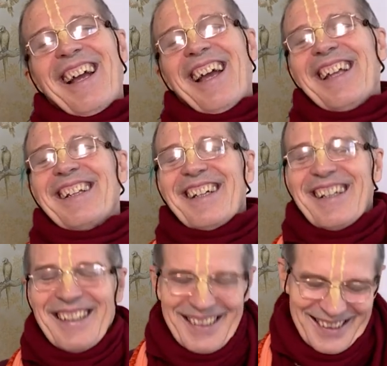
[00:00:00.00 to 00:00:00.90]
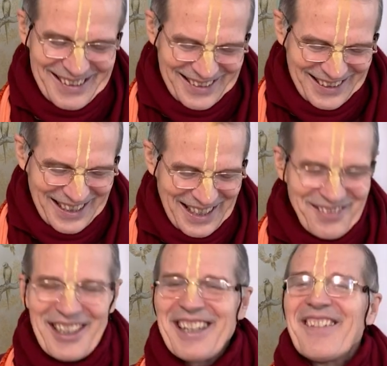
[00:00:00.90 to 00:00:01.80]
and
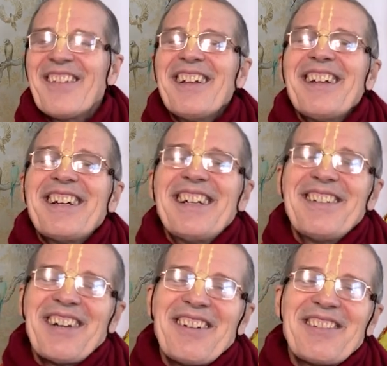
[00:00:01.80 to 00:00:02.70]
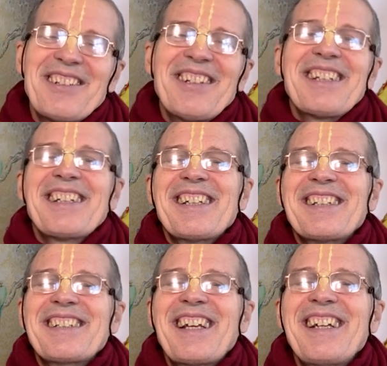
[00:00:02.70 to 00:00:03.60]
checking me if I'm doing,
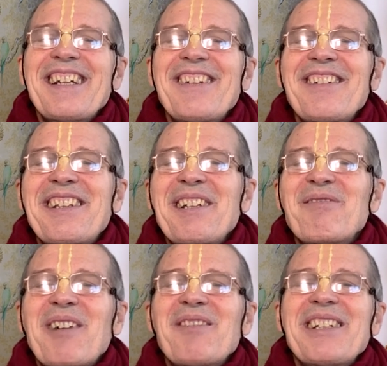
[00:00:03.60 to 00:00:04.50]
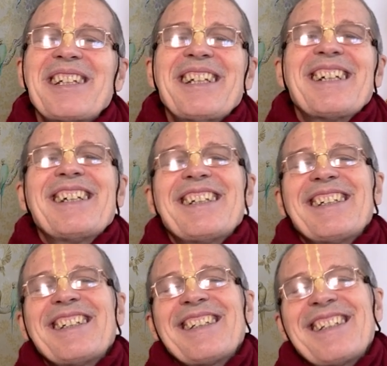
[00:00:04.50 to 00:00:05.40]
saying everything properly.
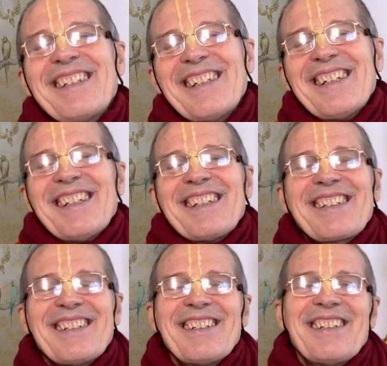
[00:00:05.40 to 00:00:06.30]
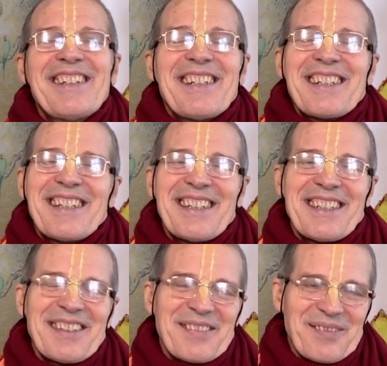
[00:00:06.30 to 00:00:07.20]
So
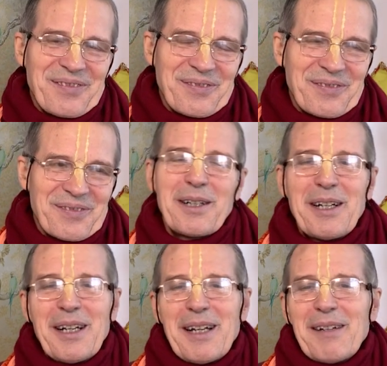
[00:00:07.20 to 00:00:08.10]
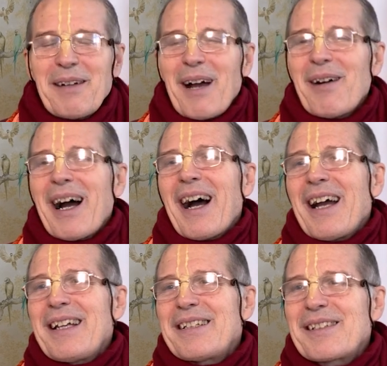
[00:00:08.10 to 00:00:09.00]
our
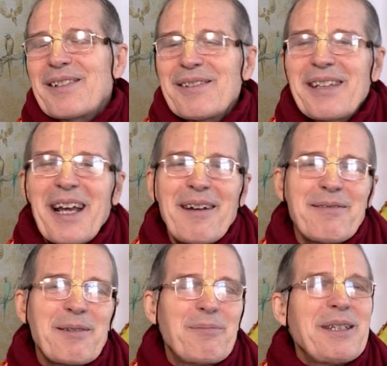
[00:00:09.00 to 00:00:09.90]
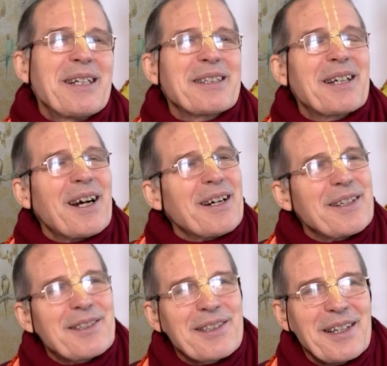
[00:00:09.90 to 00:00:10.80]
eyes don't have to be
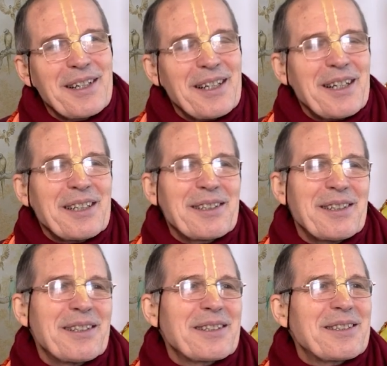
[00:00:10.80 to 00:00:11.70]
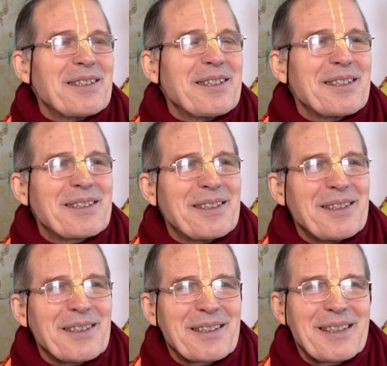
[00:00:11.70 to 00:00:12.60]
encouraged to
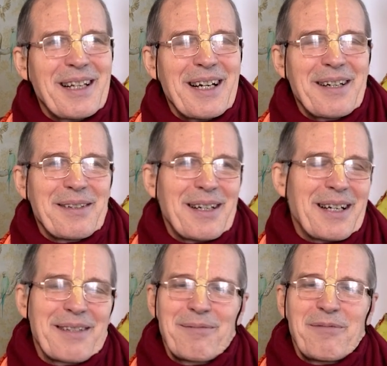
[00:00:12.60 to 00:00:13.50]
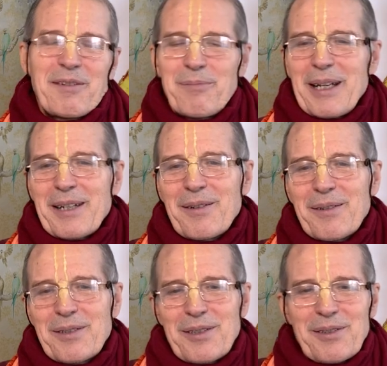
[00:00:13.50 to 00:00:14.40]
look there. Like we may
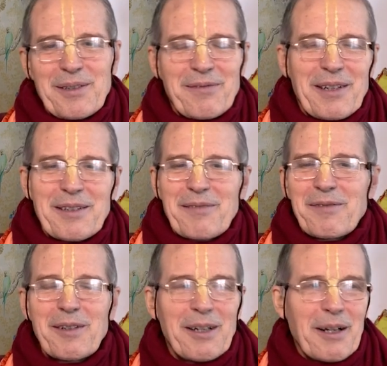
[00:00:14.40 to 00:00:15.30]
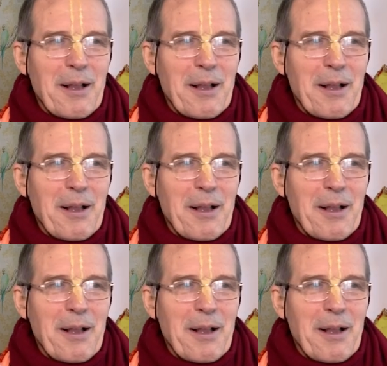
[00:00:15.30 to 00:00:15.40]
go through a wonderful